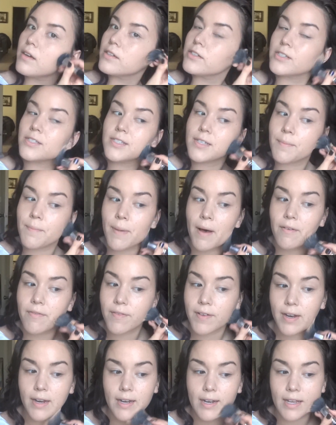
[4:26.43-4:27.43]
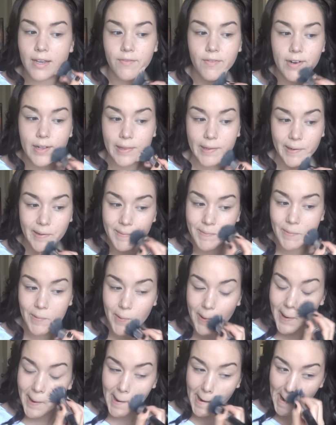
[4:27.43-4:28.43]
just to buff it in even a little
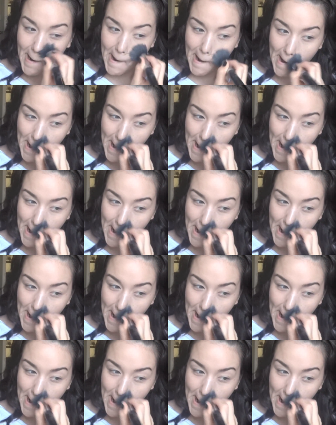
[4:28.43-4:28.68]
more.